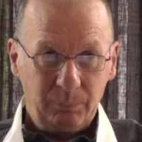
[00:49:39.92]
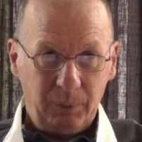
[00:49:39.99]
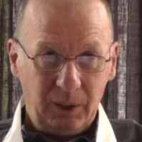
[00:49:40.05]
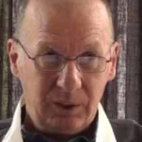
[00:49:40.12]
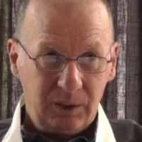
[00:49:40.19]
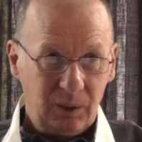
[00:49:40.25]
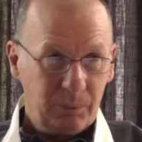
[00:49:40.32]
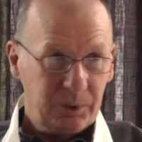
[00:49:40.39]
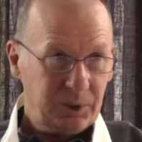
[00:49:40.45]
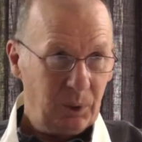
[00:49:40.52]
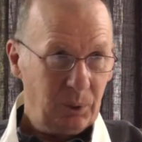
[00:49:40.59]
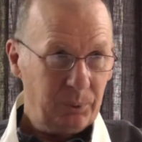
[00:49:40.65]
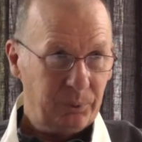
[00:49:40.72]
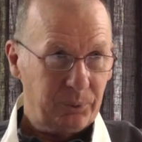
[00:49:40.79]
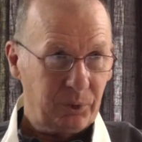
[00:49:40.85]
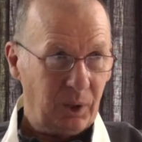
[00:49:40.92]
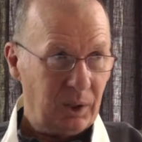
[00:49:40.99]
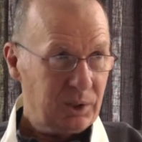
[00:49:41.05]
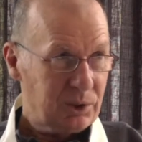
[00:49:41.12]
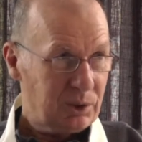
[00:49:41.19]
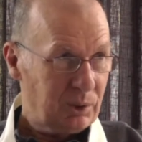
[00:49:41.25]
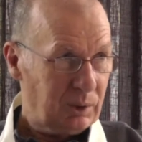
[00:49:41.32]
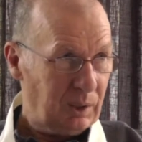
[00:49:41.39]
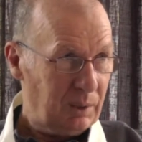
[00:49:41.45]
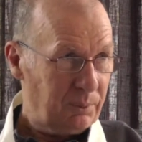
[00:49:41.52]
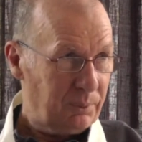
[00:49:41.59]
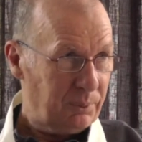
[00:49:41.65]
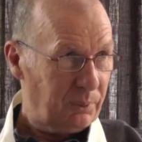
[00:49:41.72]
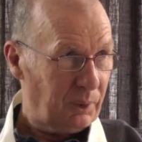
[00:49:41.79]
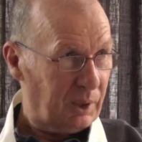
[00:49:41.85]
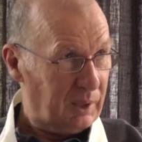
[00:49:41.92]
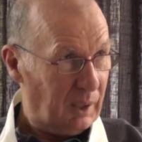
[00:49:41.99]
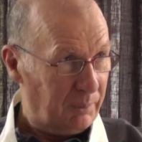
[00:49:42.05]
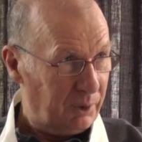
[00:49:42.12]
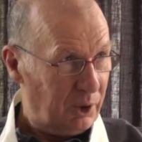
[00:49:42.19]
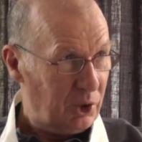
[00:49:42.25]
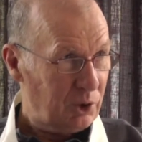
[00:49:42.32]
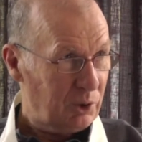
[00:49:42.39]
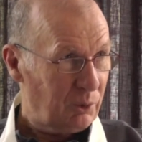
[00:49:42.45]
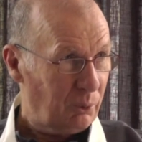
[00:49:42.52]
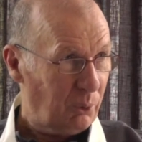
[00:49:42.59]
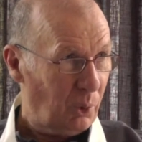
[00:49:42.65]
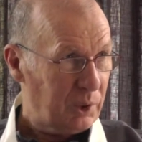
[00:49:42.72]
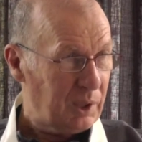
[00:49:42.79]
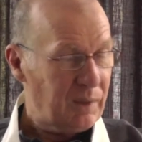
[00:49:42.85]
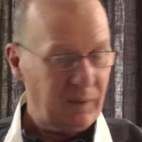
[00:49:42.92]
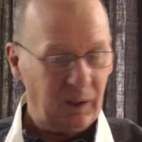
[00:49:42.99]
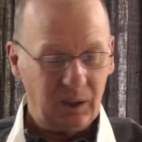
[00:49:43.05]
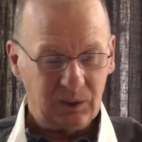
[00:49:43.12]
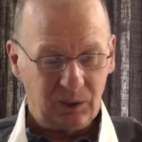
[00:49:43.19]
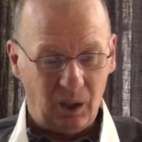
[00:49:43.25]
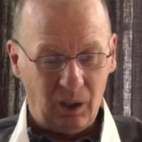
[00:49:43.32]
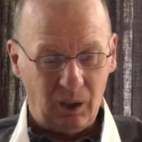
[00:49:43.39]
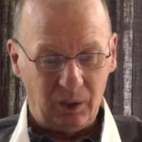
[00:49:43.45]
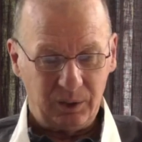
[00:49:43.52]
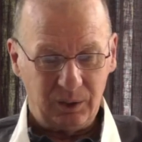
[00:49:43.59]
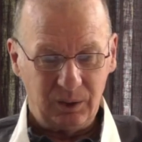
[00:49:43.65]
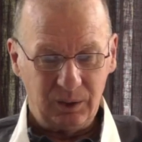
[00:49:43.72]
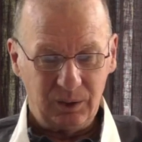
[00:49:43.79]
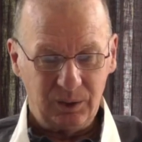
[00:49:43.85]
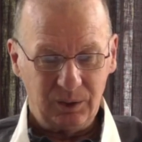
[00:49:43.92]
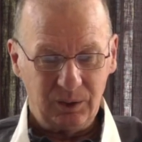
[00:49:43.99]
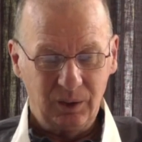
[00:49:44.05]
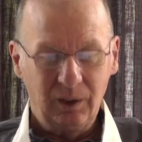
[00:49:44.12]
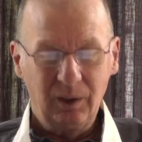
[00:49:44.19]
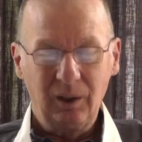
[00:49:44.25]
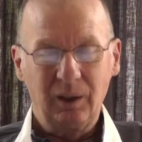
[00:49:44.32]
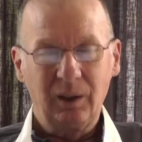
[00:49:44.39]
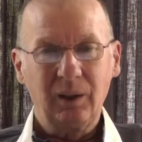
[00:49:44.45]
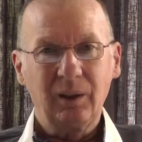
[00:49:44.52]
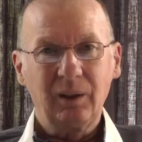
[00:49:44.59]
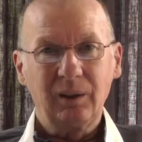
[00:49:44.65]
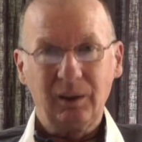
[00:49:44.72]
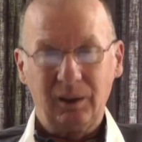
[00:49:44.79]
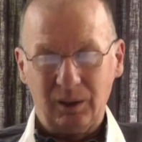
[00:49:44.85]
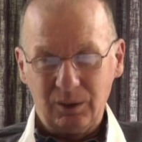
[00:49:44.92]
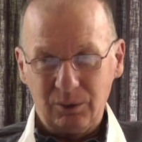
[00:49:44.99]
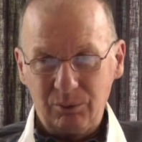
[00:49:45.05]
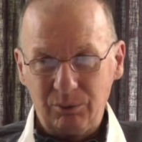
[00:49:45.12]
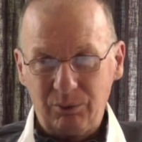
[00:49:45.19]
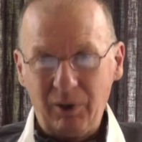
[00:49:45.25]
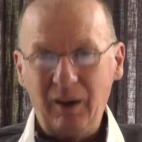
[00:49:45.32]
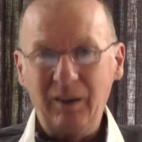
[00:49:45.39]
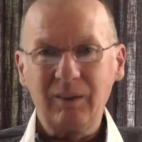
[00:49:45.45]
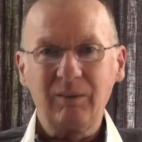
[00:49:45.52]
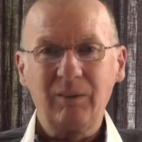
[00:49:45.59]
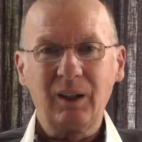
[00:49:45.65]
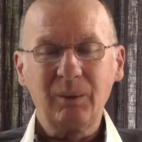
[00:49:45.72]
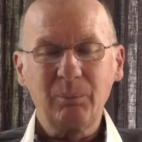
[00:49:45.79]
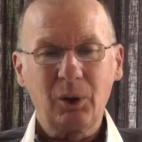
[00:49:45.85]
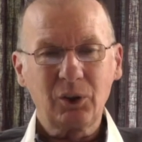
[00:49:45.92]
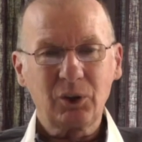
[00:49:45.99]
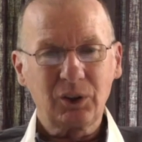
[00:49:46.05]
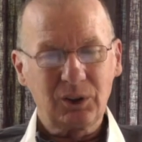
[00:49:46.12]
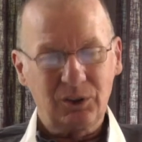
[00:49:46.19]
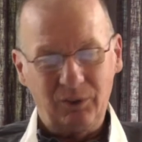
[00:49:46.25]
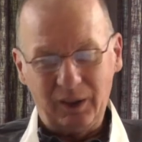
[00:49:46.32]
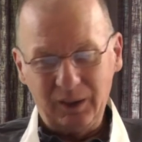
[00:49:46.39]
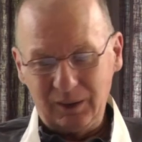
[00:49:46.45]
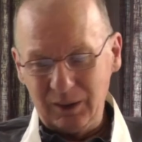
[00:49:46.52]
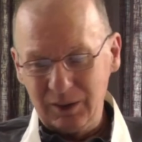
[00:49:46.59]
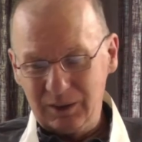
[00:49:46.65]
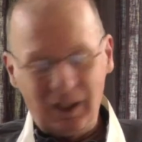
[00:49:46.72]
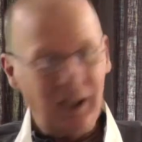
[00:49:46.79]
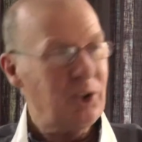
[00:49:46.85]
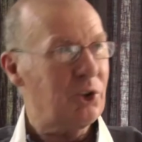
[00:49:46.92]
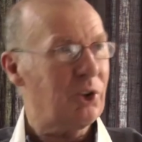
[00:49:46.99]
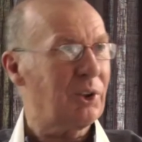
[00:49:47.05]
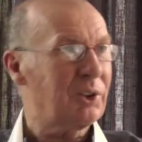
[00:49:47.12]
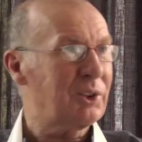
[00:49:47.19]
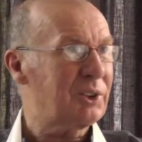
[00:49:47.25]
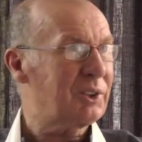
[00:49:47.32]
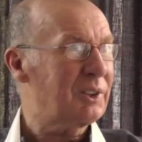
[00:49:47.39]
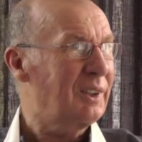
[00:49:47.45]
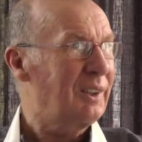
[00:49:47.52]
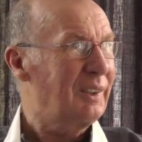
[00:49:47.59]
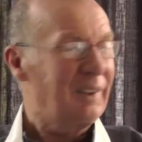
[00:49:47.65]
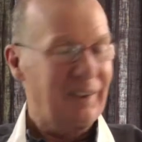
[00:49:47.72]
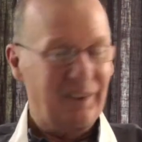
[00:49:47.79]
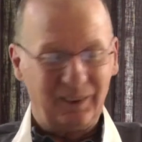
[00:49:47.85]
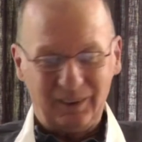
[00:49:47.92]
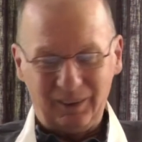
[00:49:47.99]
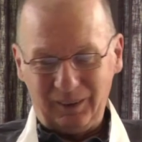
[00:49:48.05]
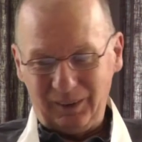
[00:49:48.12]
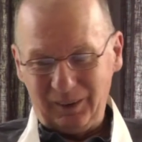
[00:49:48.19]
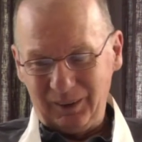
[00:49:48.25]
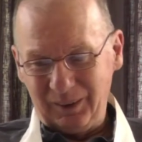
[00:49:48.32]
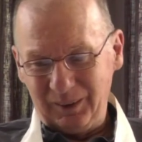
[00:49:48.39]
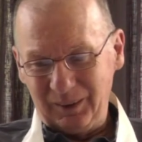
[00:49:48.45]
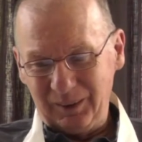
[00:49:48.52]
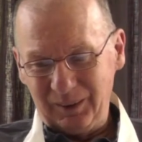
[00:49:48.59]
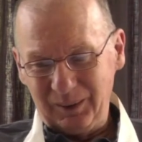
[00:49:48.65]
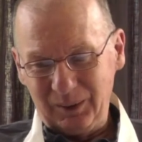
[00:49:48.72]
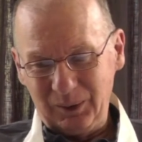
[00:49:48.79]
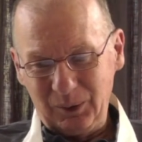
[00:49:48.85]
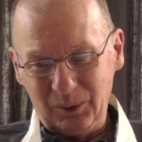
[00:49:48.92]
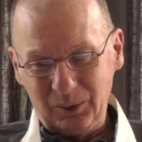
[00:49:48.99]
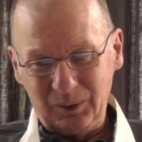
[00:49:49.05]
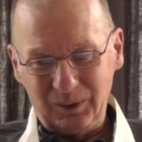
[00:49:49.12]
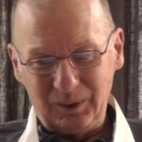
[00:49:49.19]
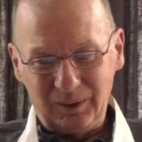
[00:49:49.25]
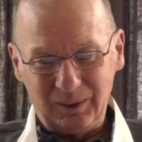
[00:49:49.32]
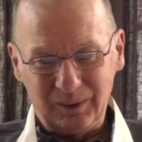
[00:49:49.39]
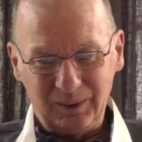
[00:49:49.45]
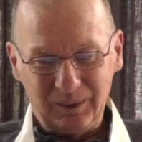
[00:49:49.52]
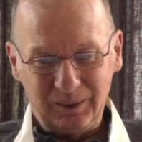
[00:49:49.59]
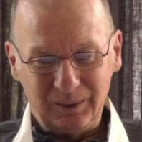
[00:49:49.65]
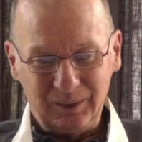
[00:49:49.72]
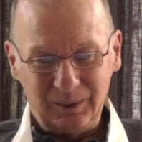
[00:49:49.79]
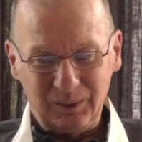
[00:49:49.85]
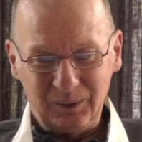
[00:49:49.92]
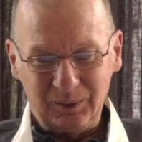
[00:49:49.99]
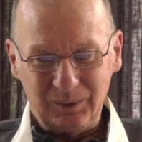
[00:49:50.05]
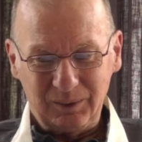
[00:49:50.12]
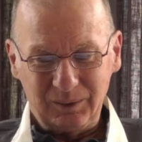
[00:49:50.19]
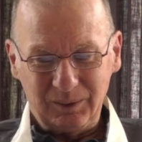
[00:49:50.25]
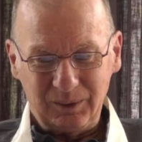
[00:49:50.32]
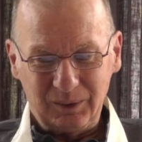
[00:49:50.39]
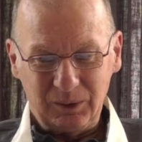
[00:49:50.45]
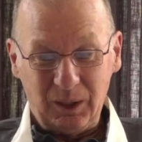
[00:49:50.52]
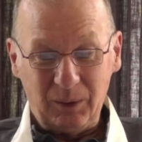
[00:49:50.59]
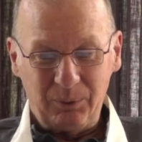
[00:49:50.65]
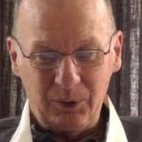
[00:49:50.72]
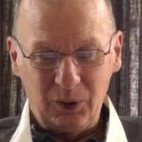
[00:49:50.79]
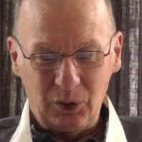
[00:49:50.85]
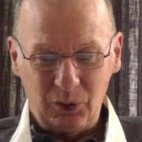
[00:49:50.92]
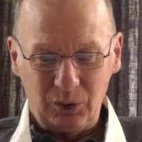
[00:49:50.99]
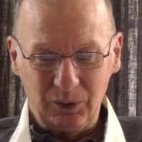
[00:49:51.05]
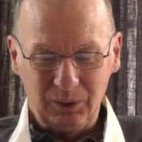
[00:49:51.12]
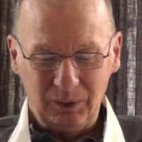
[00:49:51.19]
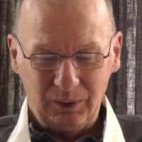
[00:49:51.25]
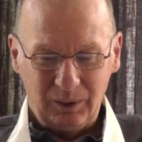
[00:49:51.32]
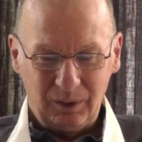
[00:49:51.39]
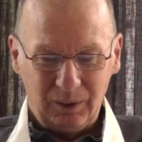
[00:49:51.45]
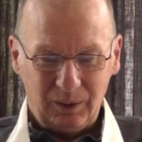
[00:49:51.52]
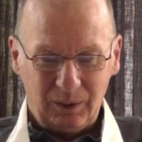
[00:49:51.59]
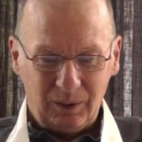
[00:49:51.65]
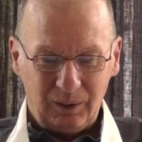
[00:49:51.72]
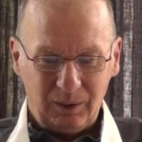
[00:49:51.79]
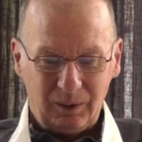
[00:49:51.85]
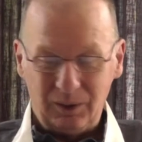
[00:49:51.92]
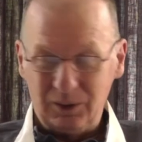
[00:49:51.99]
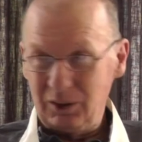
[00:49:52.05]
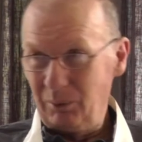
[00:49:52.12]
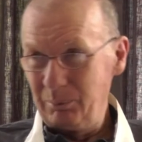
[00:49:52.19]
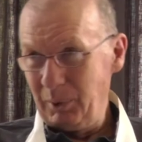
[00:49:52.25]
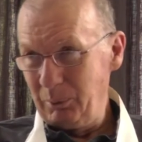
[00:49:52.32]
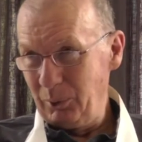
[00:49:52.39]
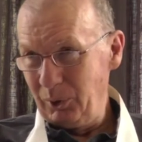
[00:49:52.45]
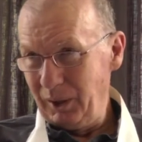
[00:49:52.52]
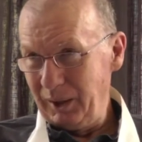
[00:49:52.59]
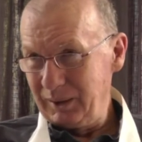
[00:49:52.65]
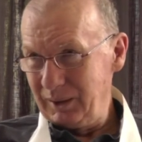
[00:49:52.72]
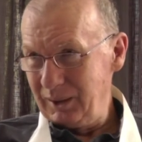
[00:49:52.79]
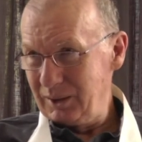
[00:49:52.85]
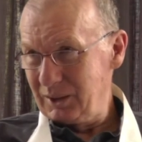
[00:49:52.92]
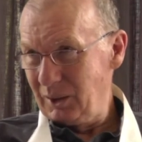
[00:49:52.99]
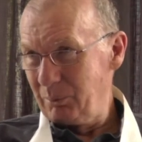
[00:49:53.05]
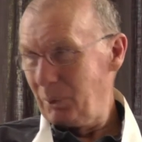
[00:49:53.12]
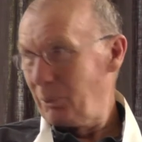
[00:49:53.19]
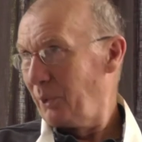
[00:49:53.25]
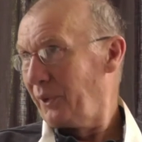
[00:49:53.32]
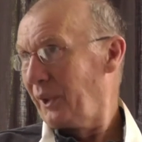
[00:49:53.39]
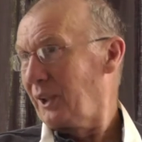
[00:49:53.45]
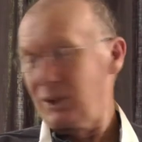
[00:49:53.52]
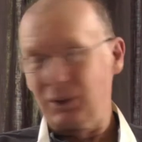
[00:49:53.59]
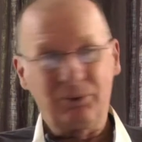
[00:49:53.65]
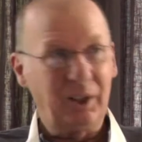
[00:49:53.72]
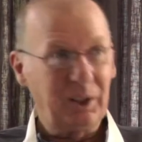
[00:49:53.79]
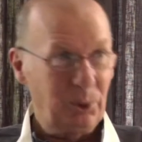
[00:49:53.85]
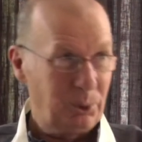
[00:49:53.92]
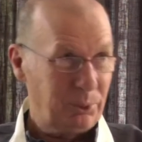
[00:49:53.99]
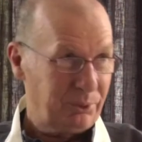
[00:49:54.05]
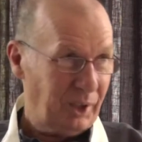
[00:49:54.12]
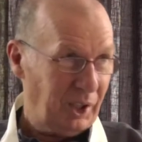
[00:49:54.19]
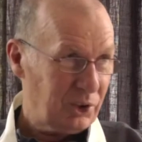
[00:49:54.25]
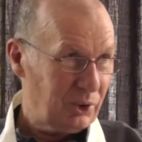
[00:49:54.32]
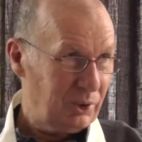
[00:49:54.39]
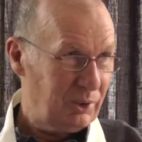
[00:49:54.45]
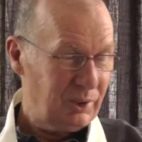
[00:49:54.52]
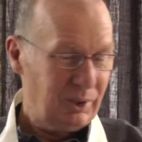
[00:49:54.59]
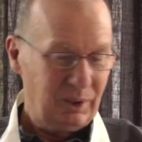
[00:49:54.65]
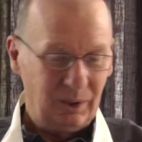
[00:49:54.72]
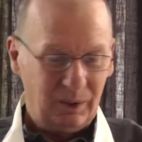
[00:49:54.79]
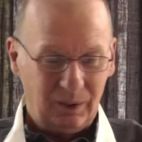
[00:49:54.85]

Bhante himself tries to give a definition of what he thinks art is. It's very, very much, it's very contentious uh, uh, definition. Uh, some people like it, some people think it's very old-fashioned,